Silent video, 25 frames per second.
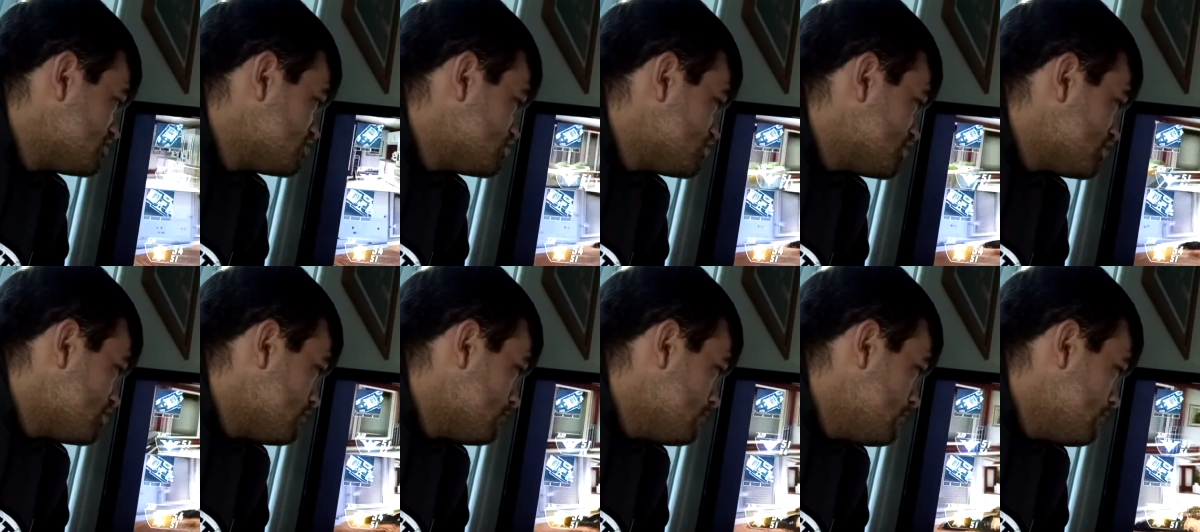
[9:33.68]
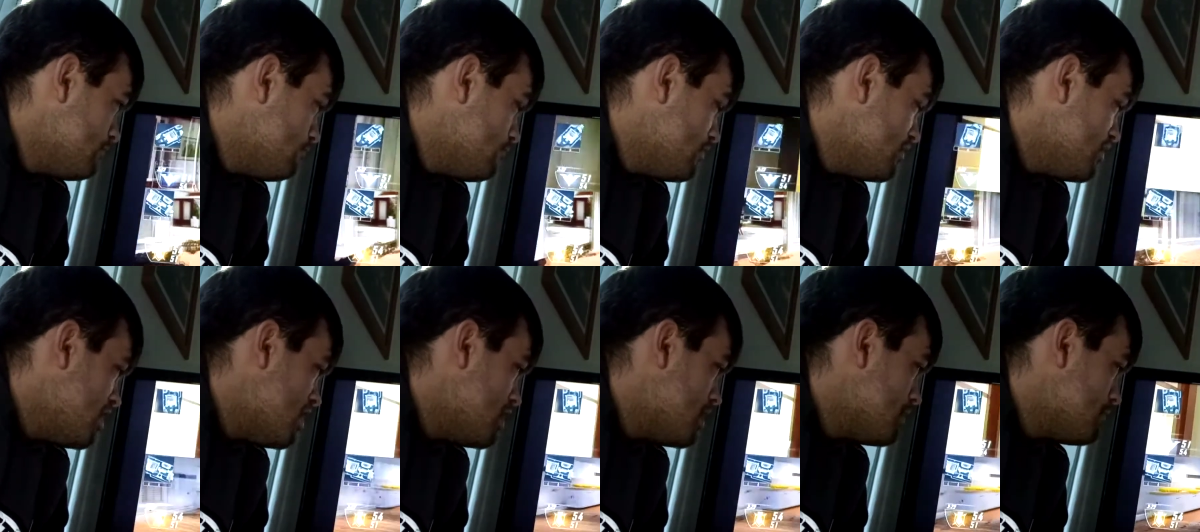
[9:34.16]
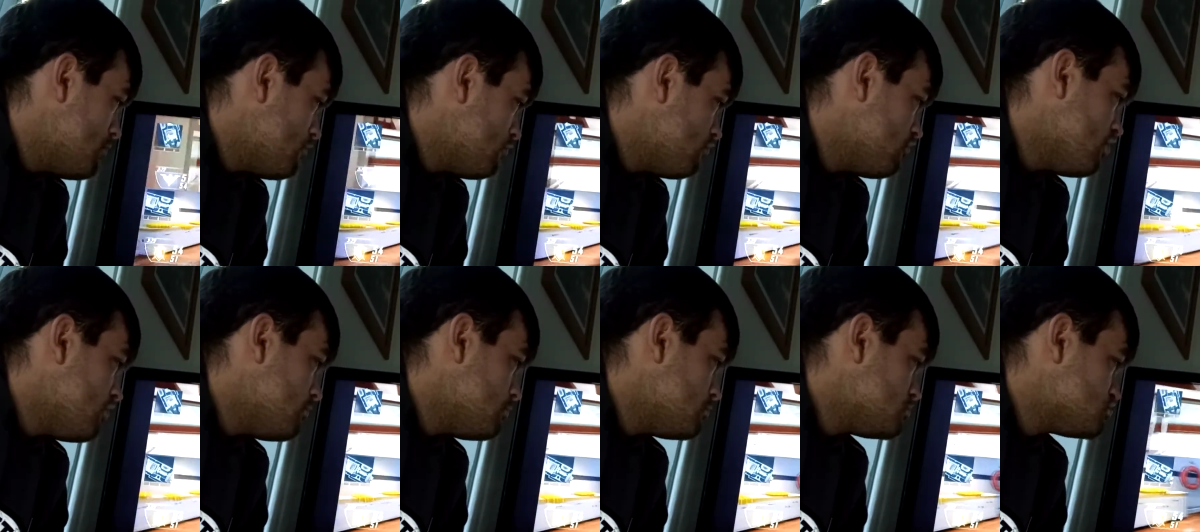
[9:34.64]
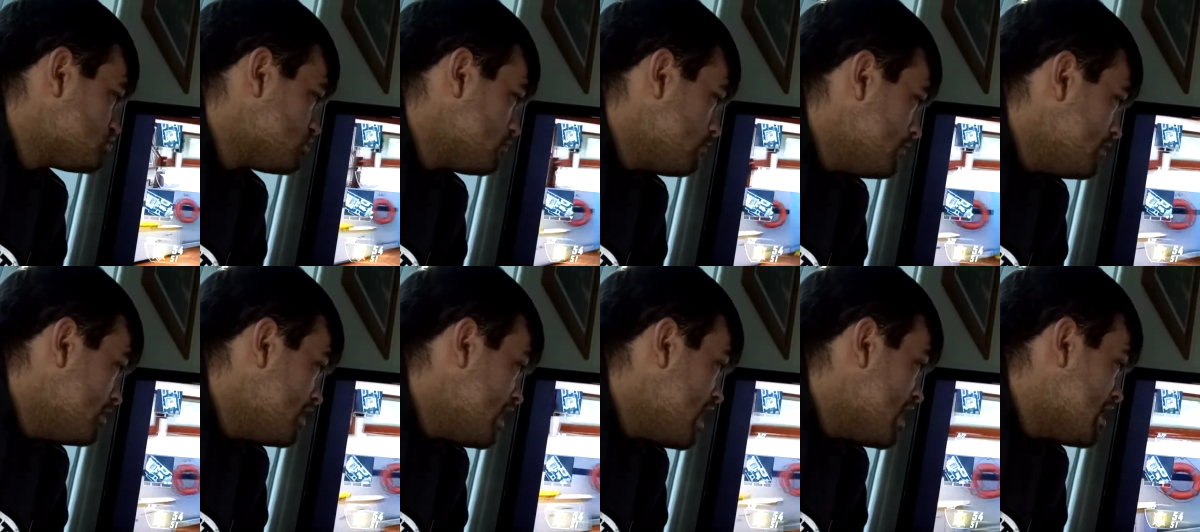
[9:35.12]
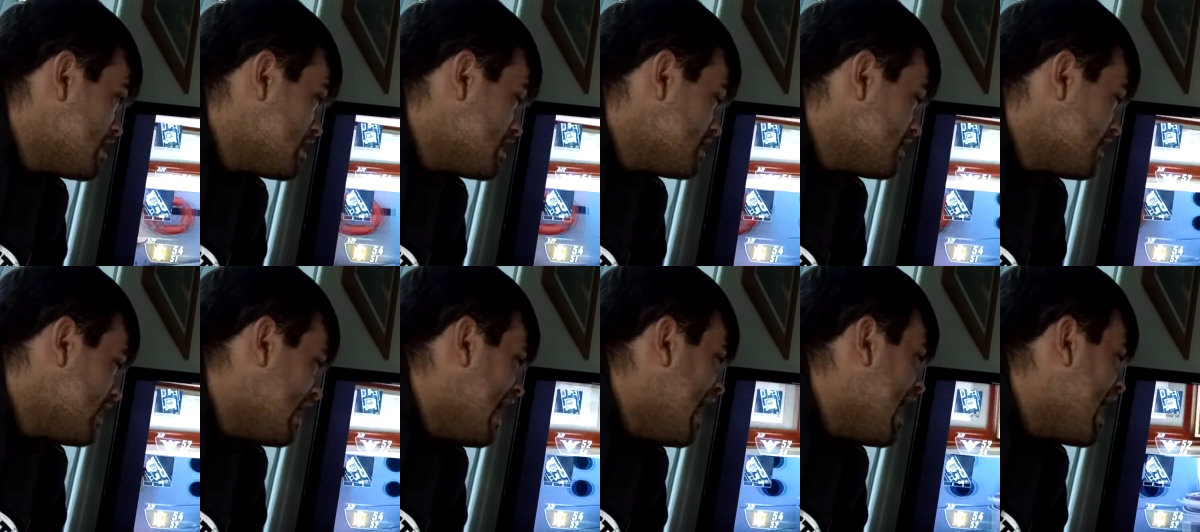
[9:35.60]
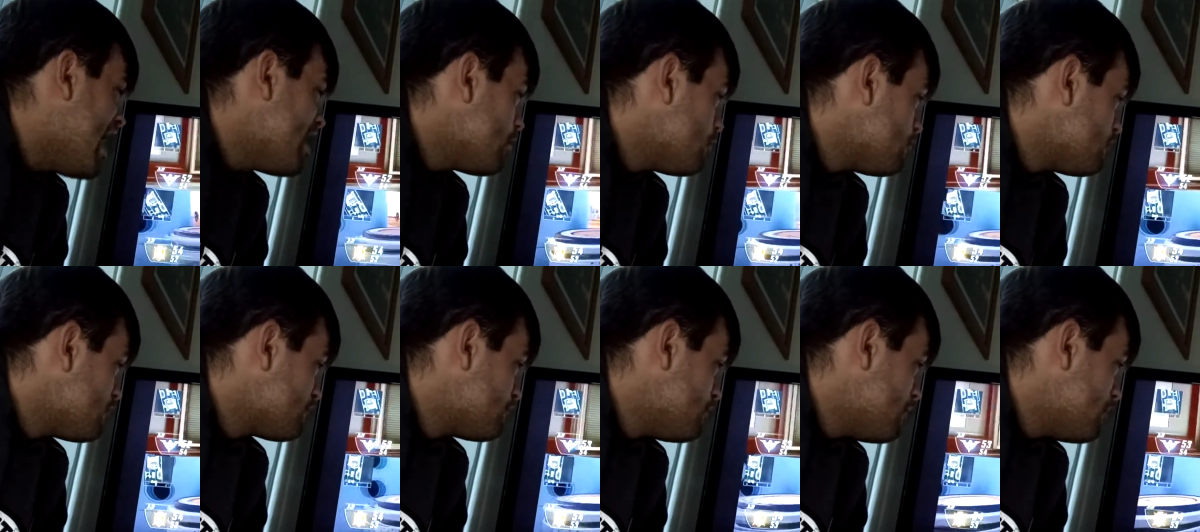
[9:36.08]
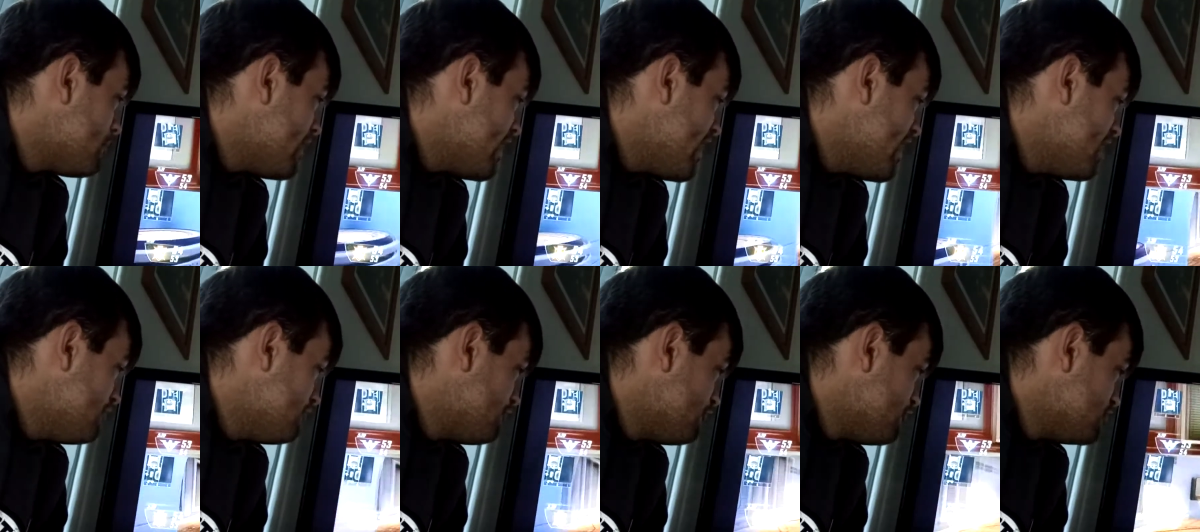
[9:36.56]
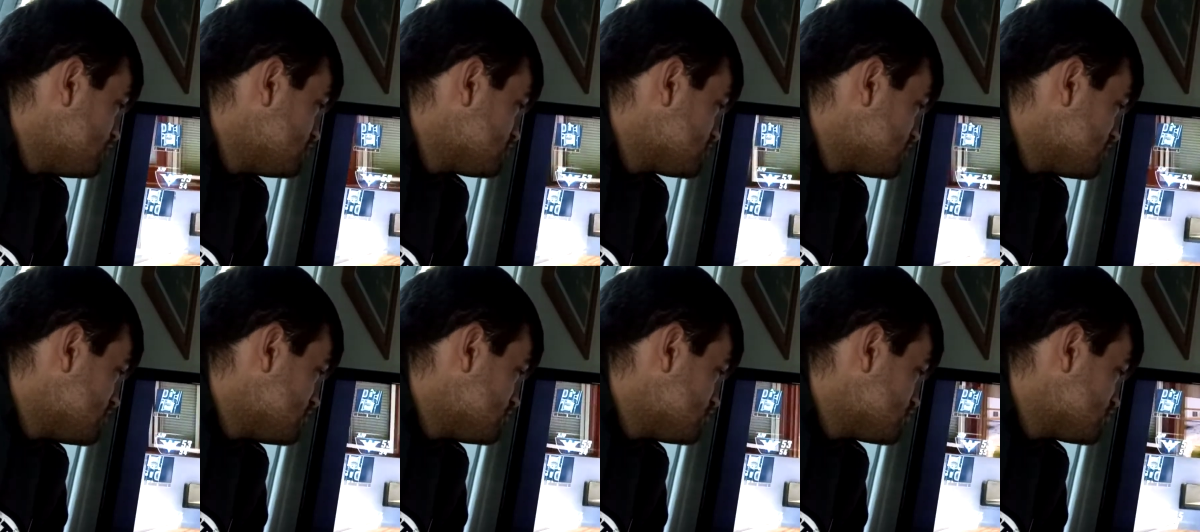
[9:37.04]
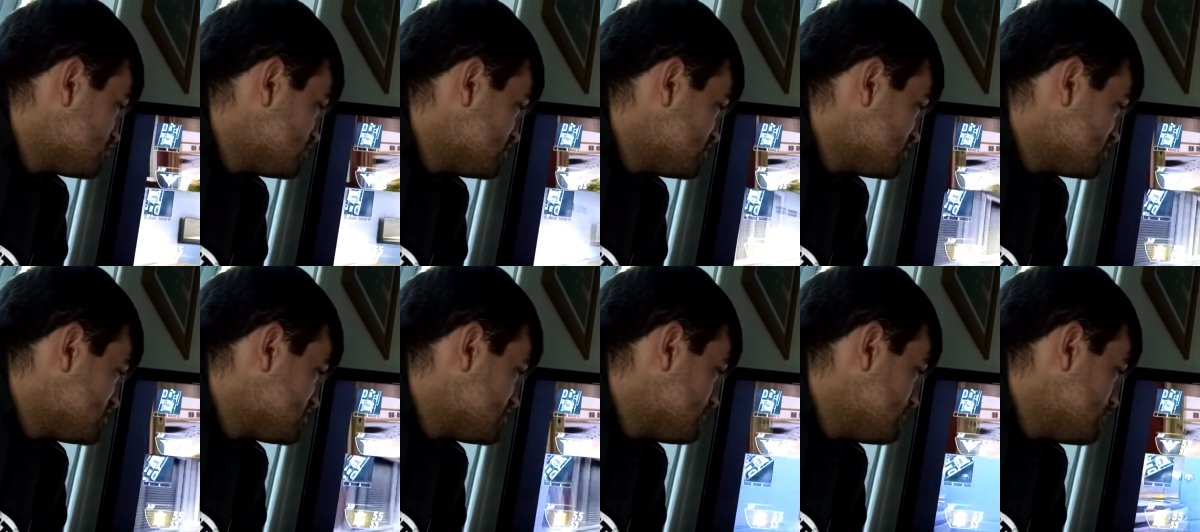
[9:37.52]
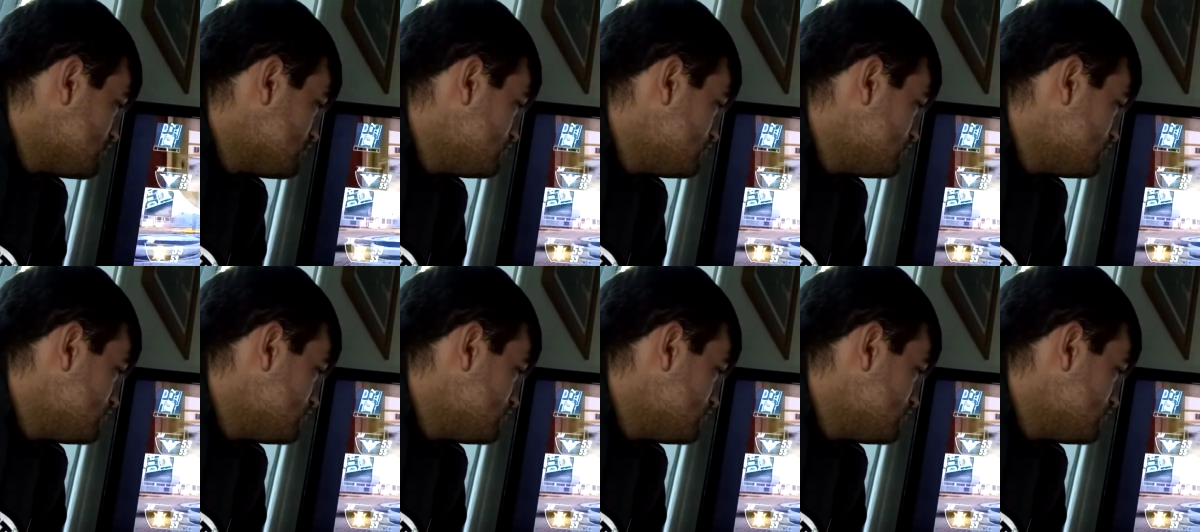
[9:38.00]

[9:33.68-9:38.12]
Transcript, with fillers: and gentlemen, when I'm on college week, I I always put my headphones in and just listen to